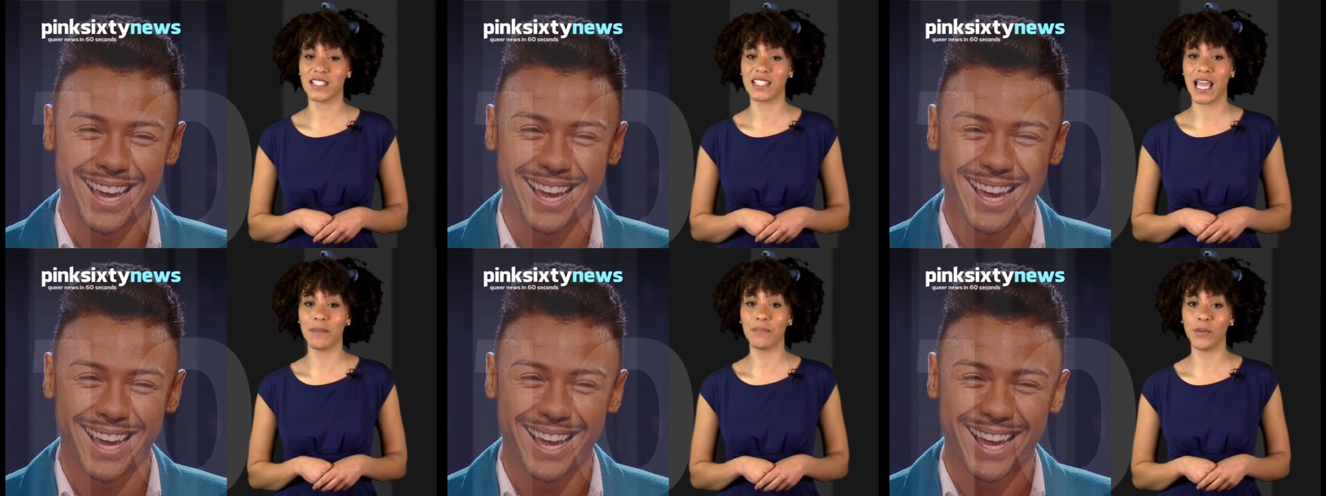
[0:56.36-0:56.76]

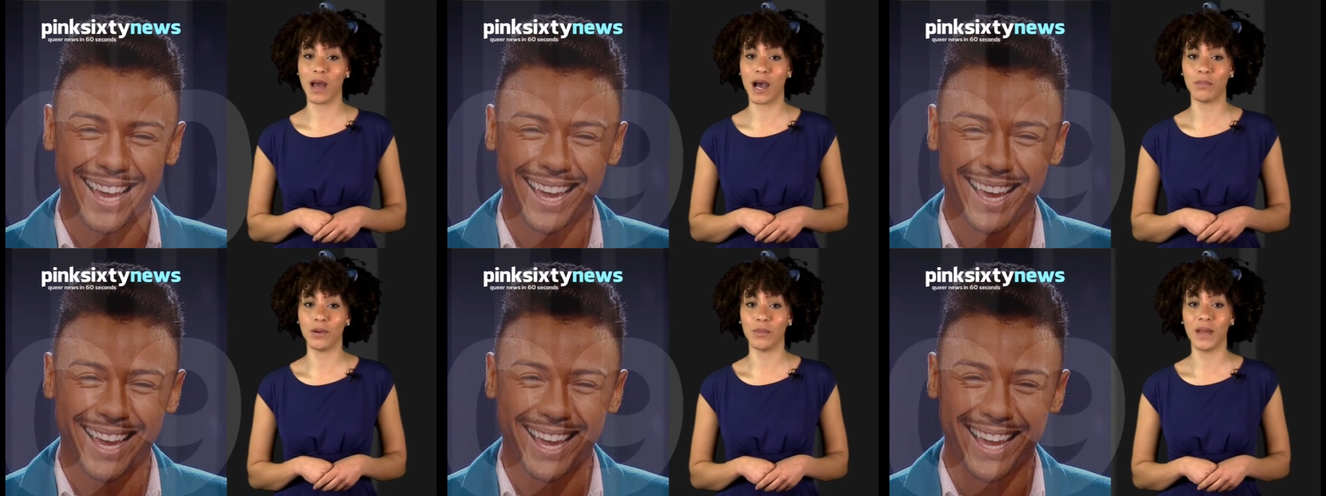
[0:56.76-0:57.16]
Speaker 1: debut
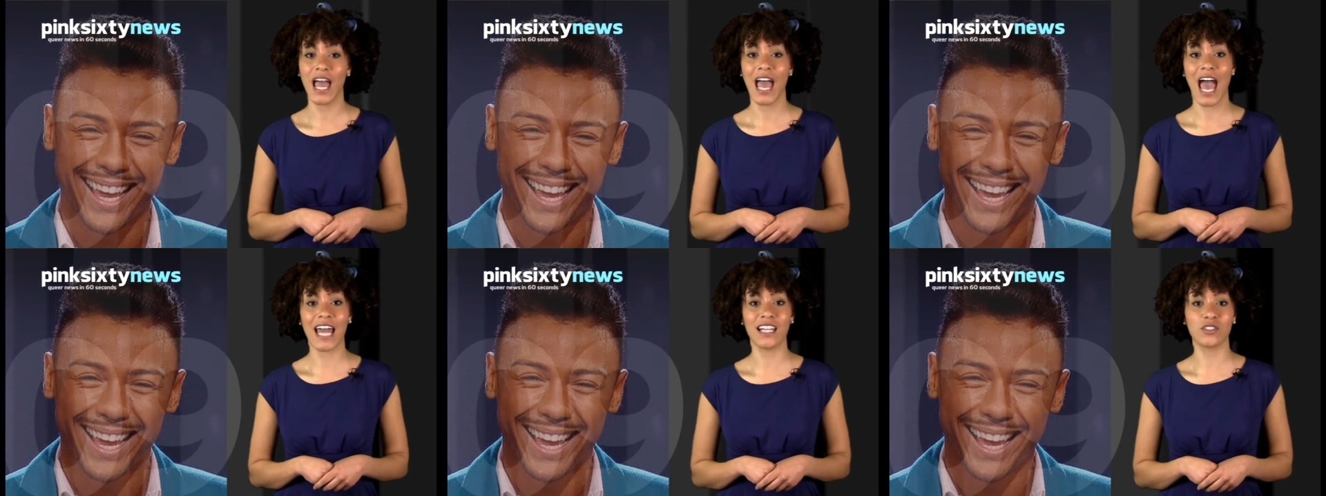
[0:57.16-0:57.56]
album,
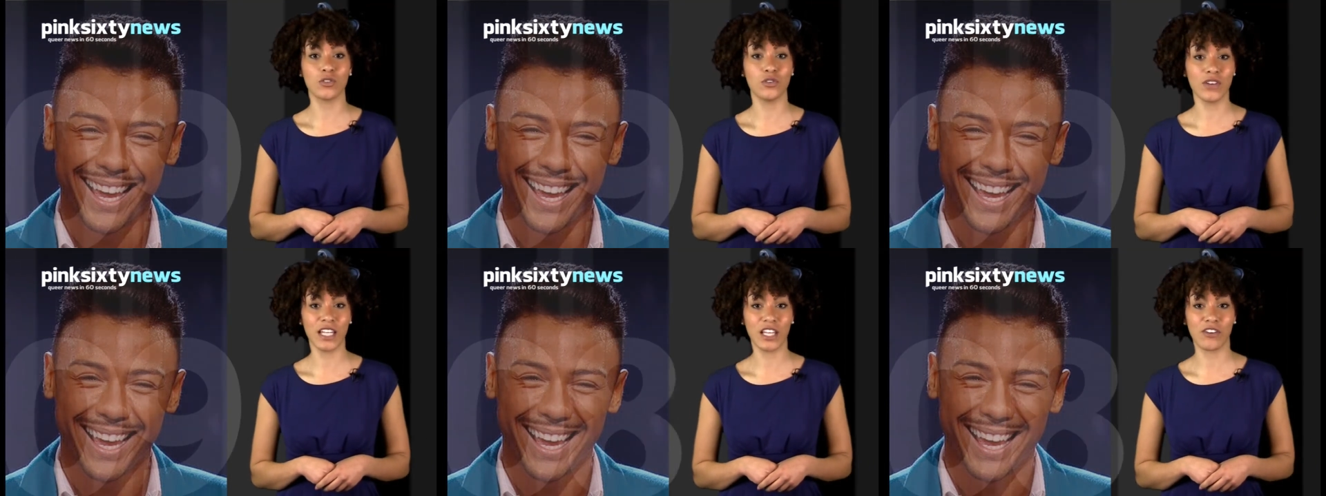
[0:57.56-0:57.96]
and it's
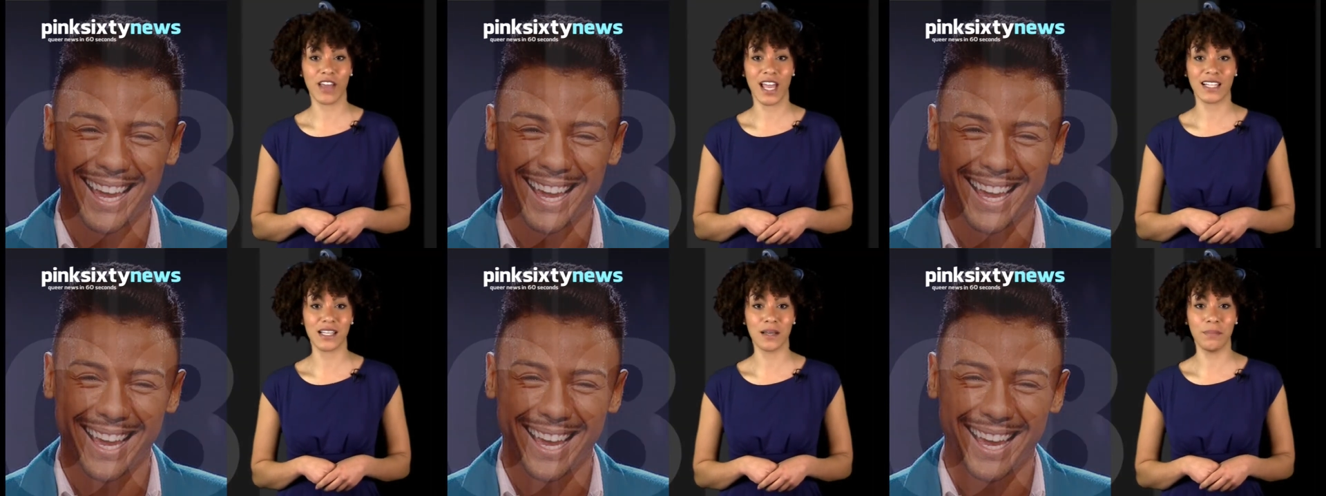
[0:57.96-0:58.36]
already
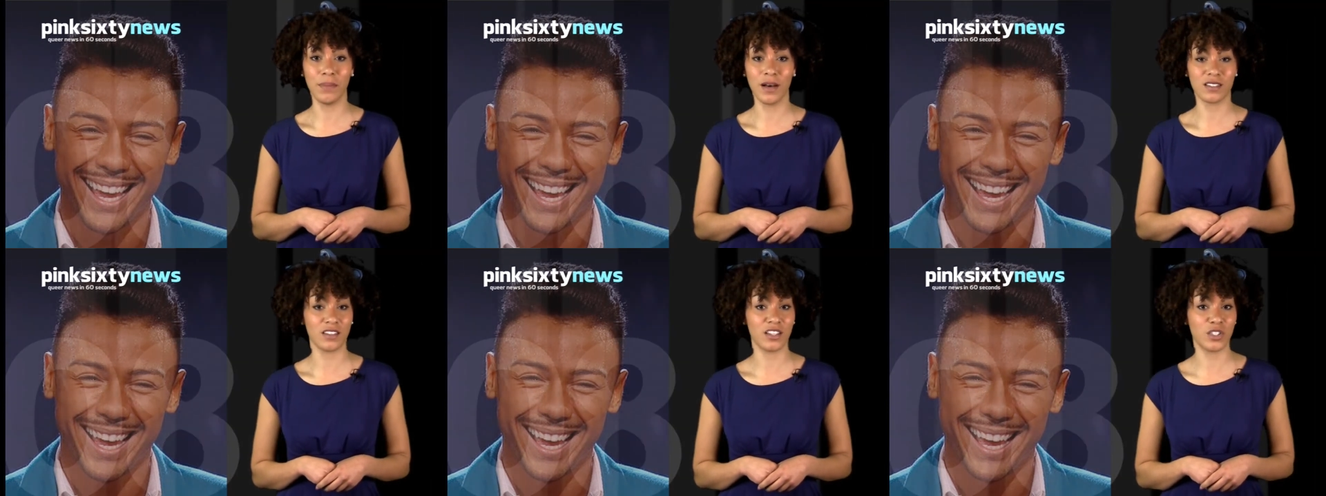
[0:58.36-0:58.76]
creating a buzz
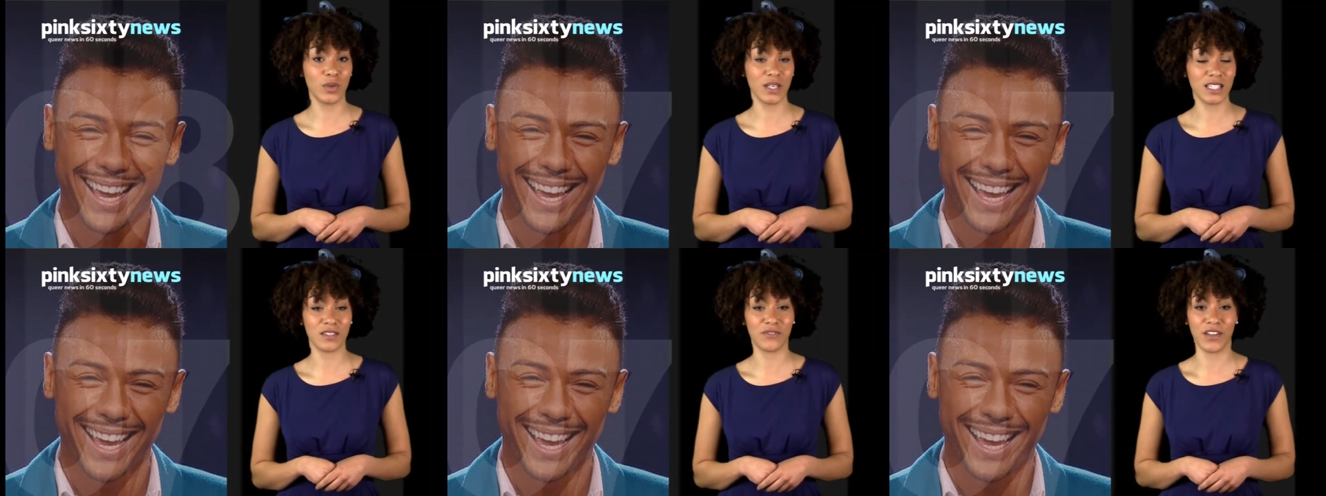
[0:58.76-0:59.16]
in the
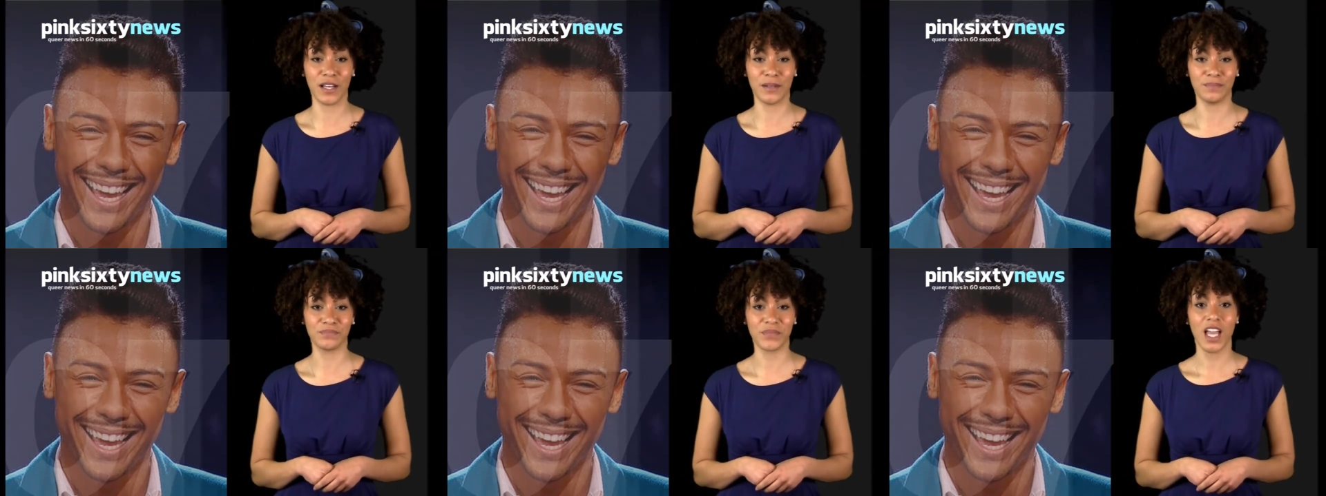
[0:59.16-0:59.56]
Twittersphere.
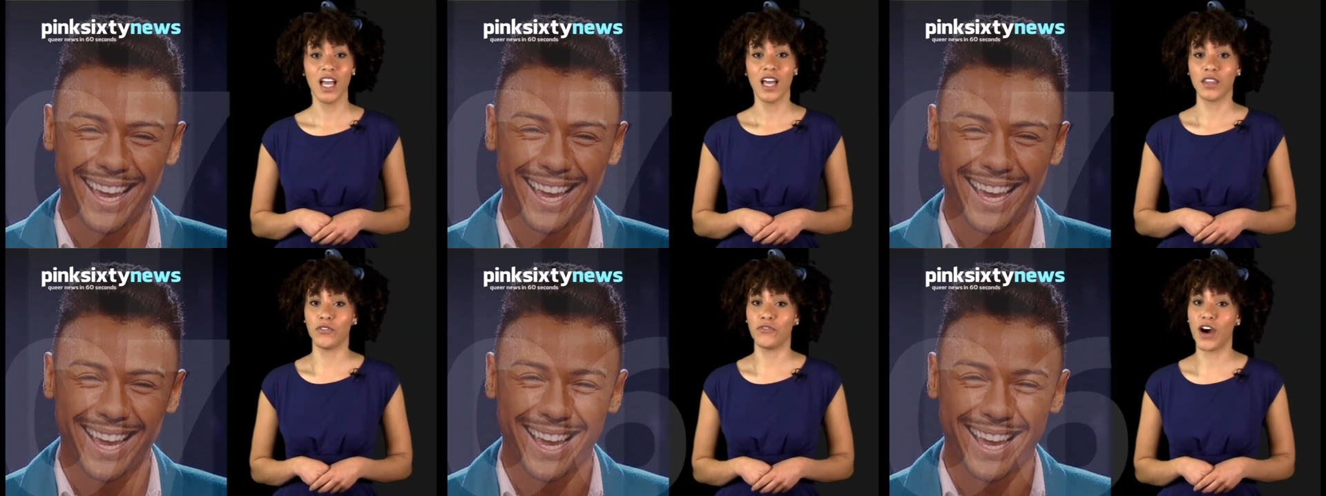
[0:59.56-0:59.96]
The
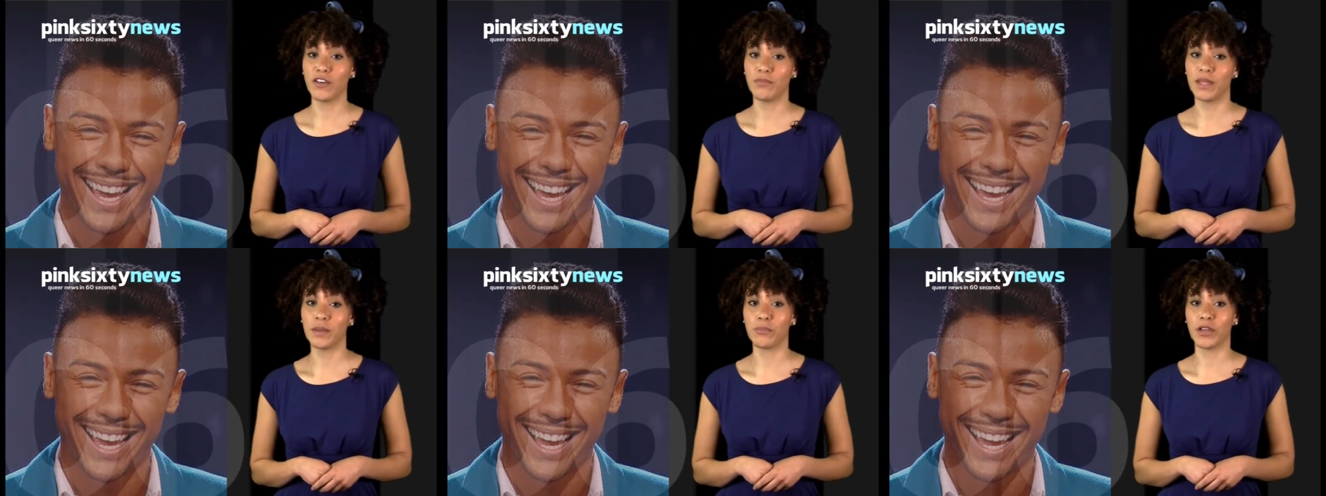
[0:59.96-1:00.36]

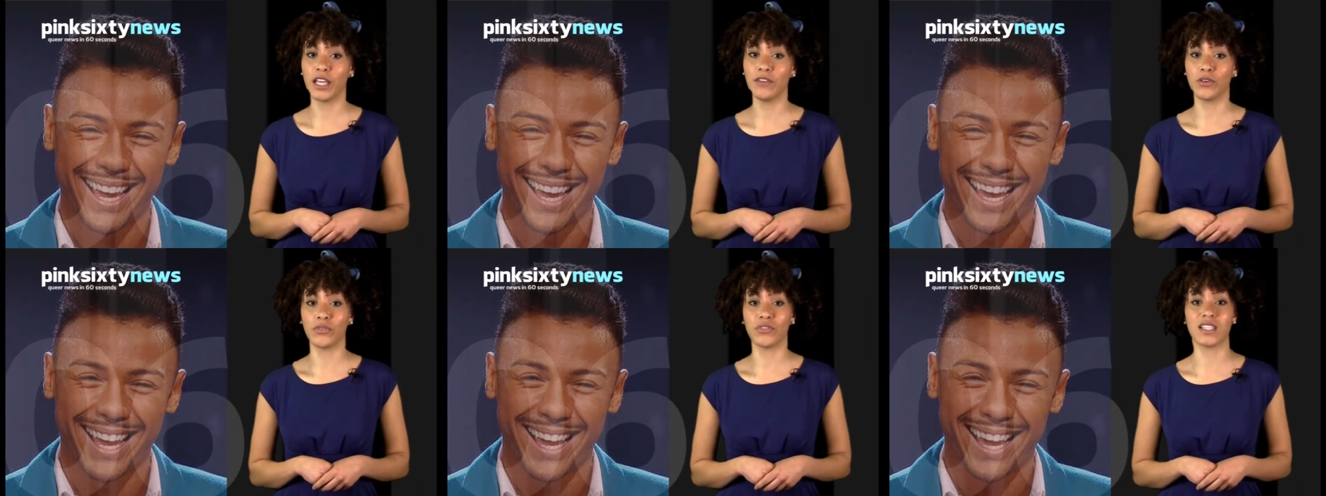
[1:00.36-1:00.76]
5-minute preview
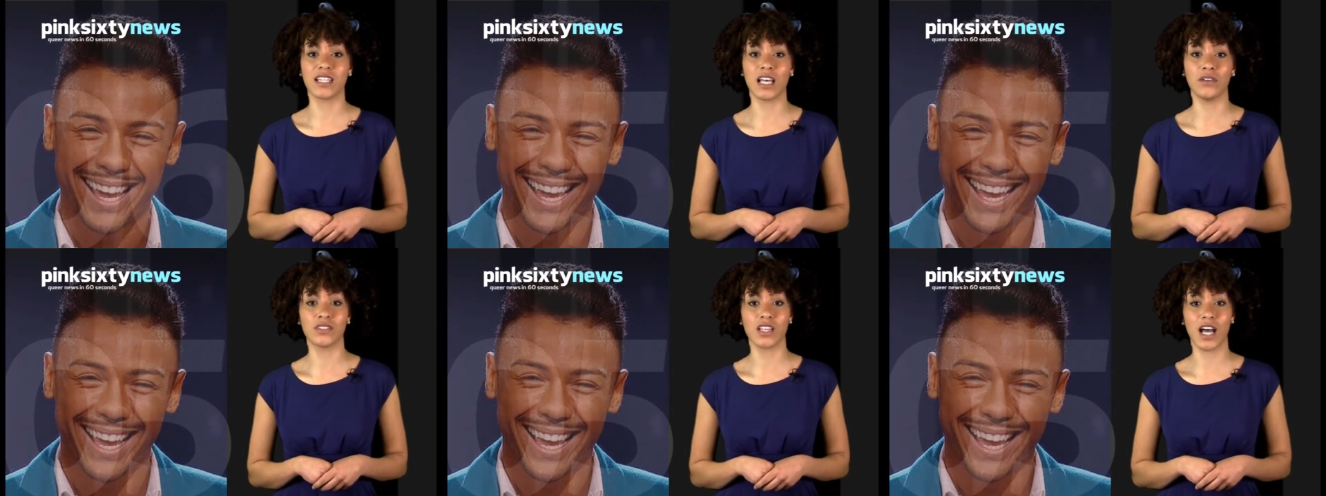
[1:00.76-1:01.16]
of the
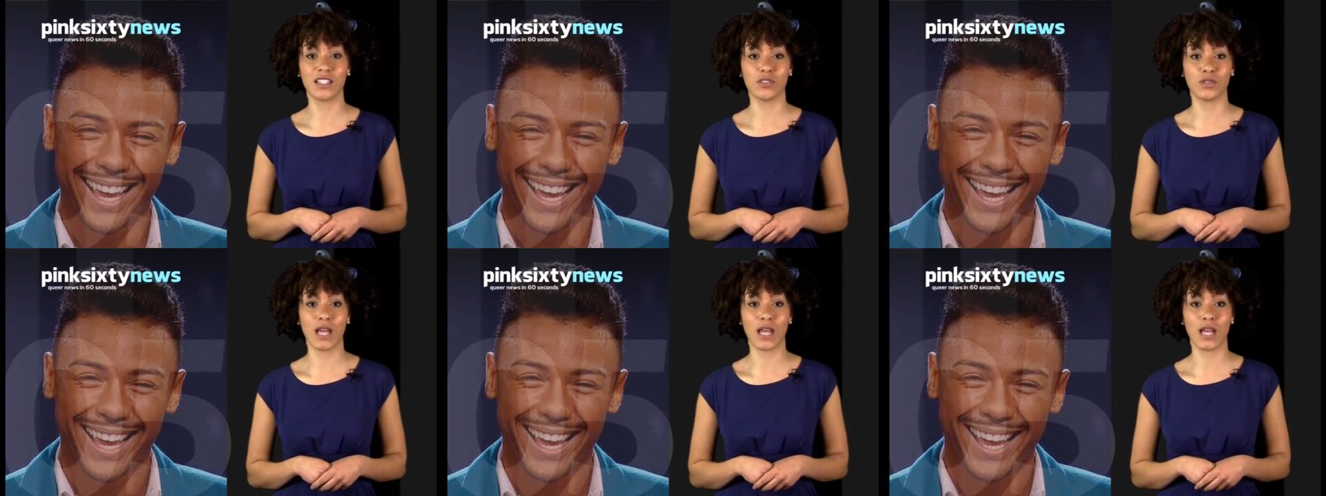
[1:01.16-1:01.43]
self-titled